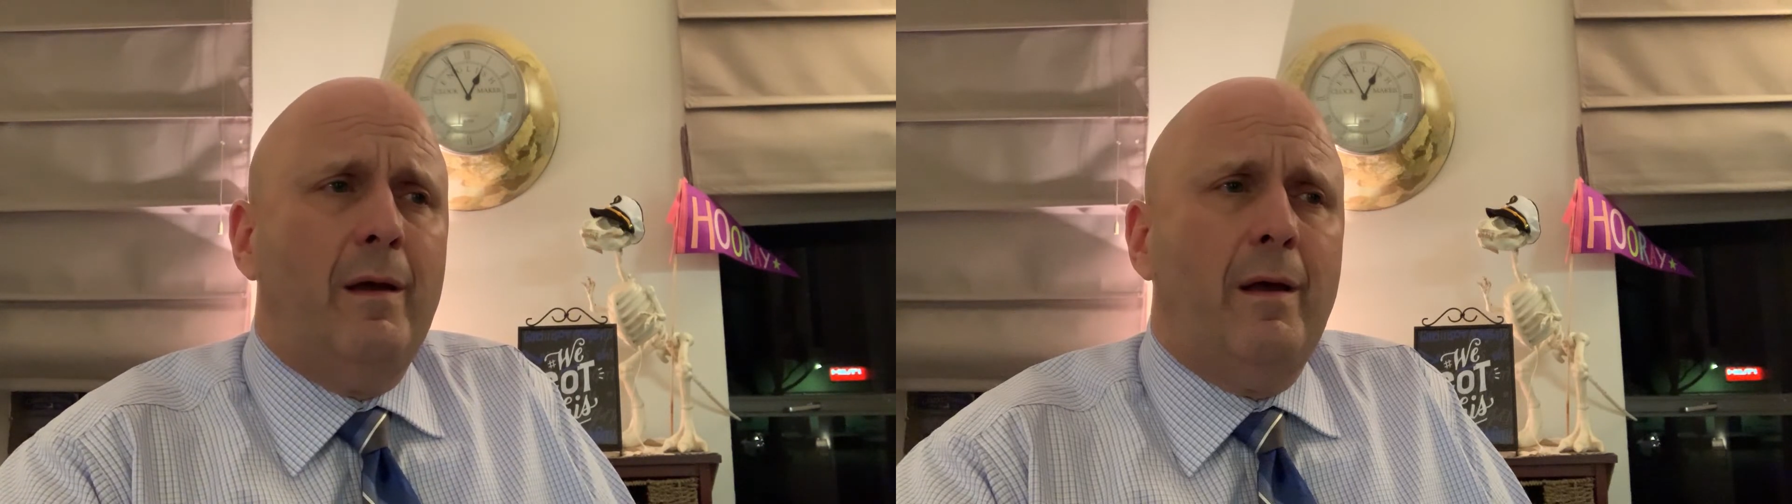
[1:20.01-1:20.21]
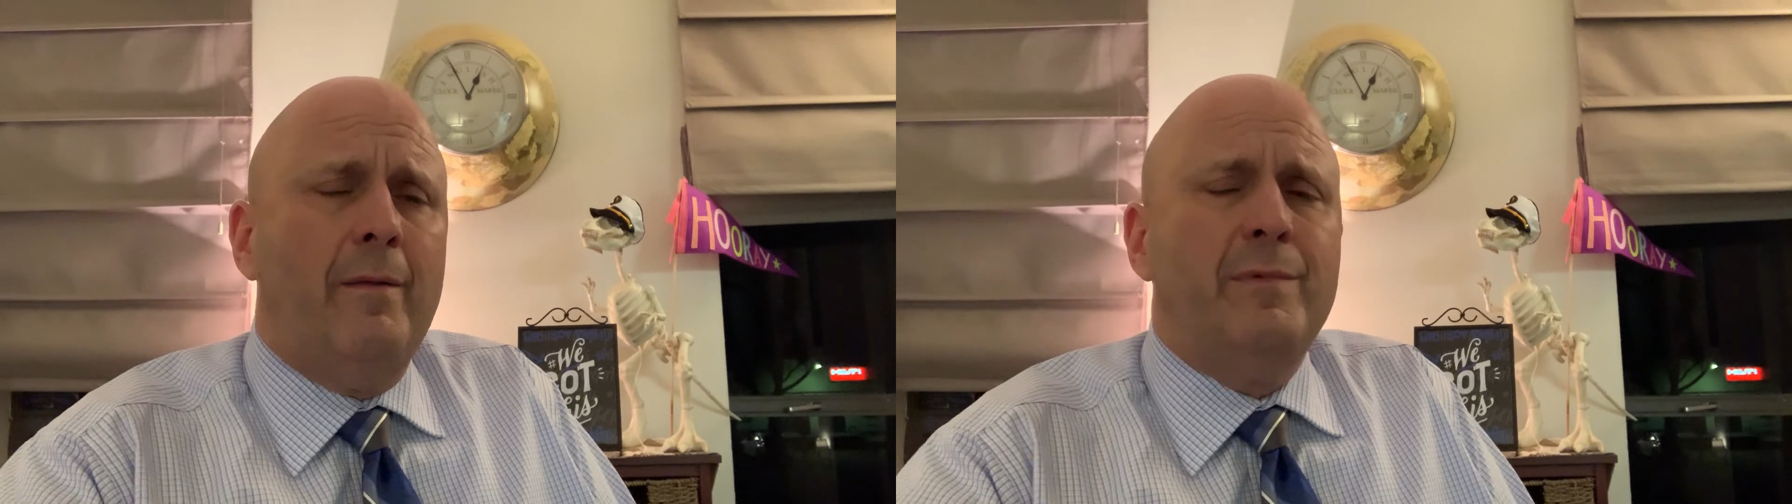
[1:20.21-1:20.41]

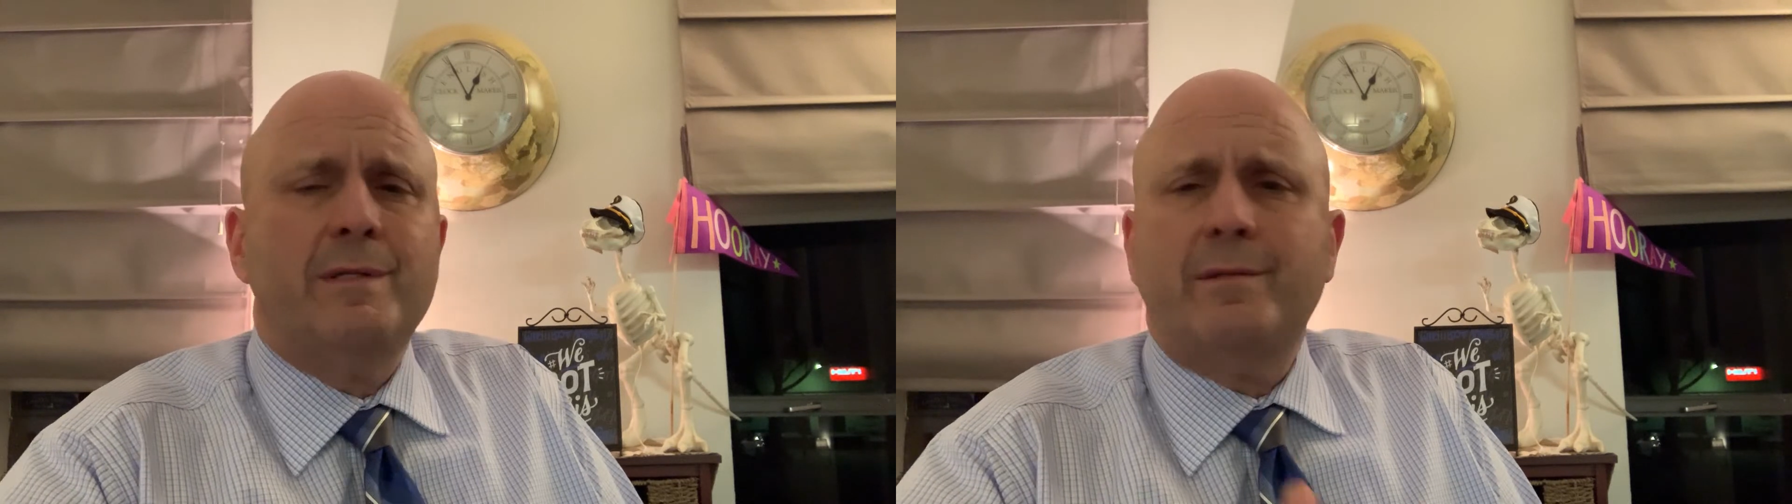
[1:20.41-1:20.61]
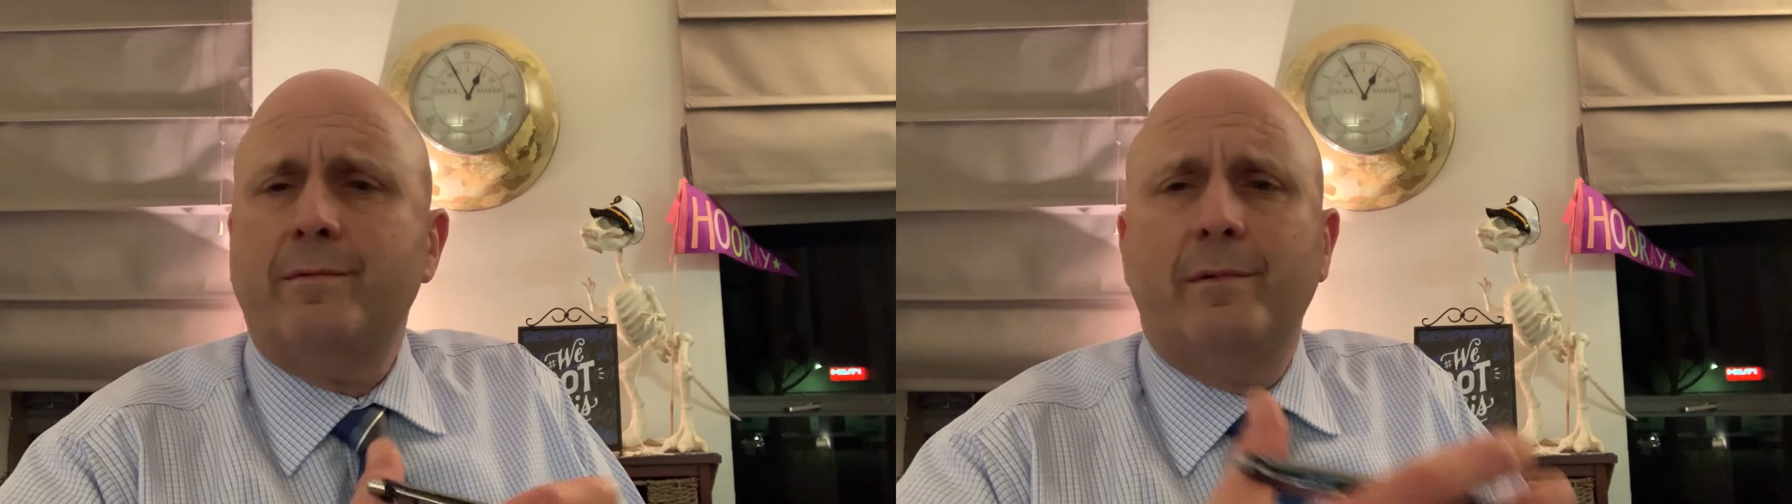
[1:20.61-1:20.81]
I'm
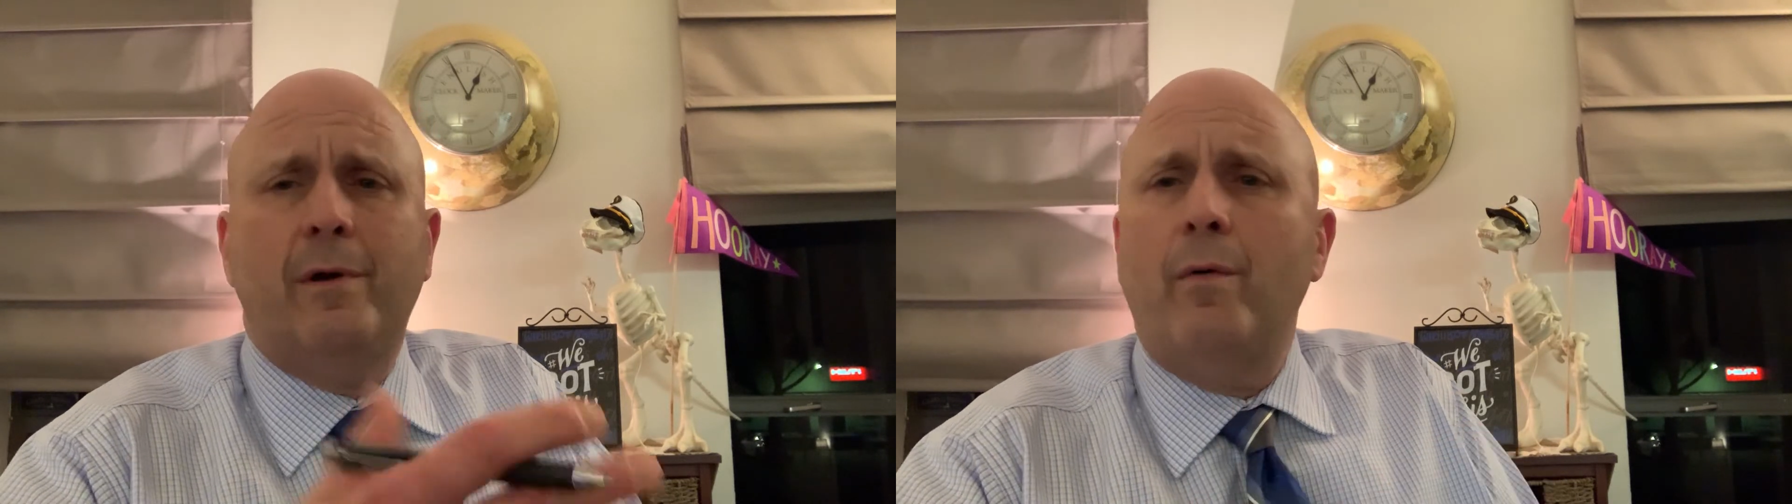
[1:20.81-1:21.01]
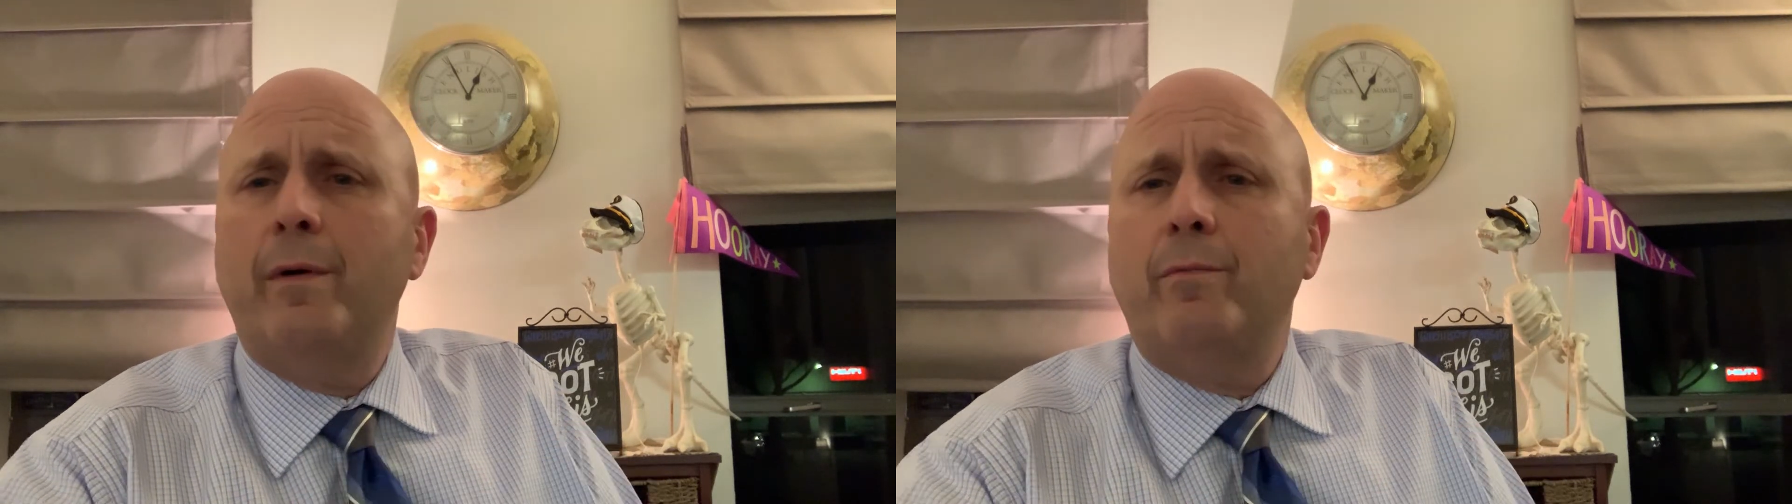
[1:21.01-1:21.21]
just
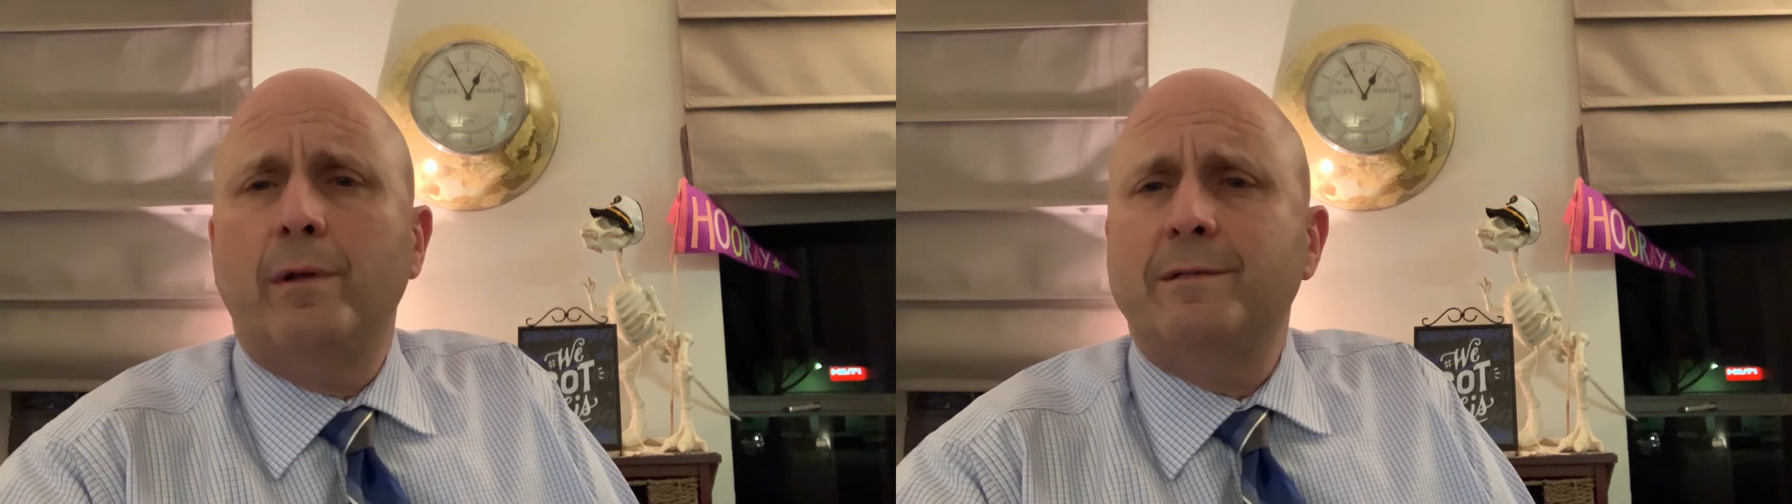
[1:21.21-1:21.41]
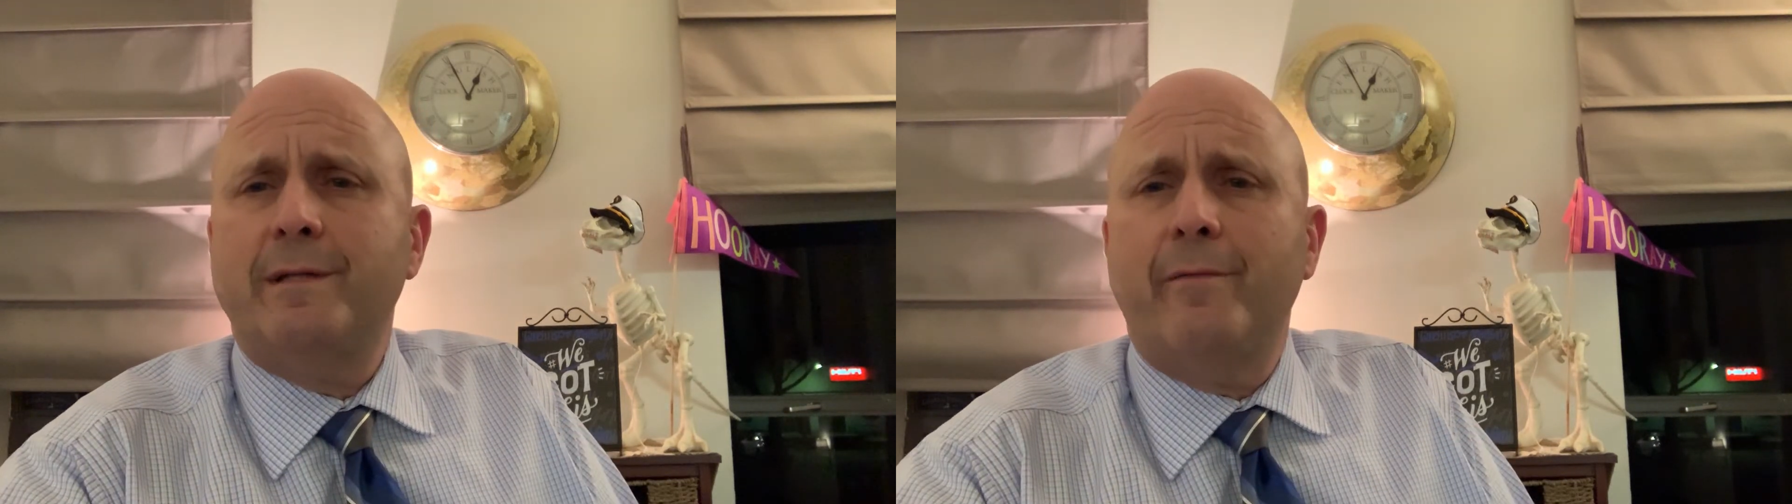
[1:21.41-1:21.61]
going
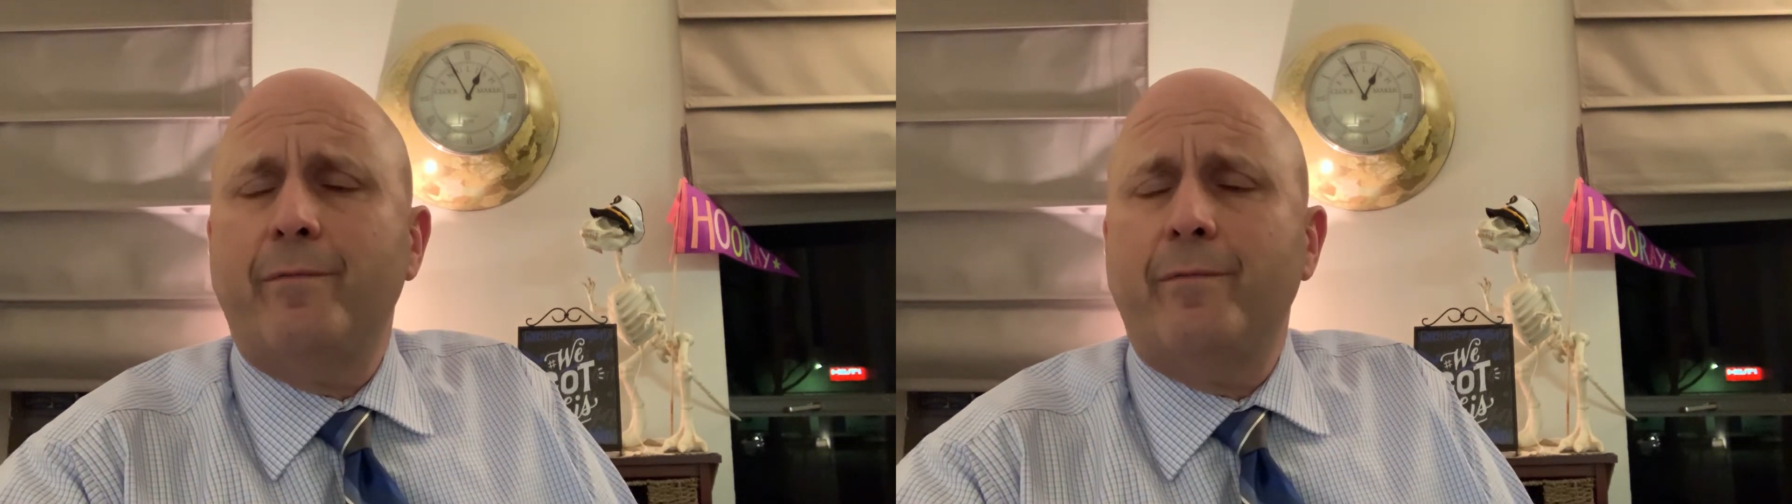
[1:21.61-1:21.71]
one step